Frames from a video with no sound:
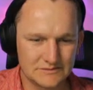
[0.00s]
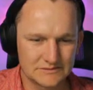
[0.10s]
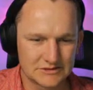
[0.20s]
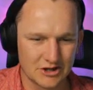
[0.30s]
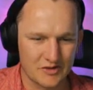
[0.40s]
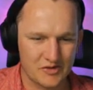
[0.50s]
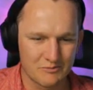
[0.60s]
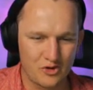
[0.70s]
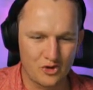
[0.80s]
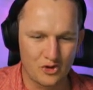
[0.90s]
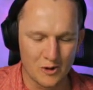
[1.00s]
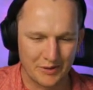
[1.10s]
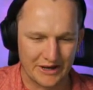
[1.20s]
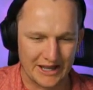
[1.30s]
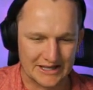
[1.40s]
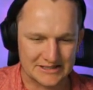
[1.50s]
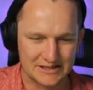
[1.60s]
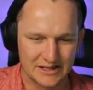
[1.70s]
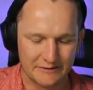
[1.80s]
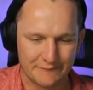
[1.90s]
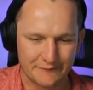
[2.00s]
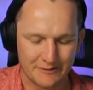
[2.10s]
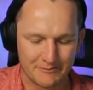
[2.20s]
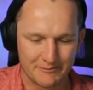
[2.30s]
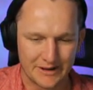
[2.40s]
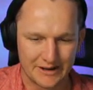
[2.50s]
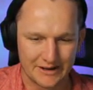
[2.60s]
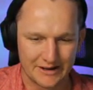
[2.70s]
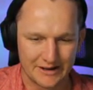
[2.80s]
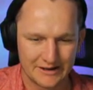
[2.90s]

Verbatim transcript: Got some super gas there from uh,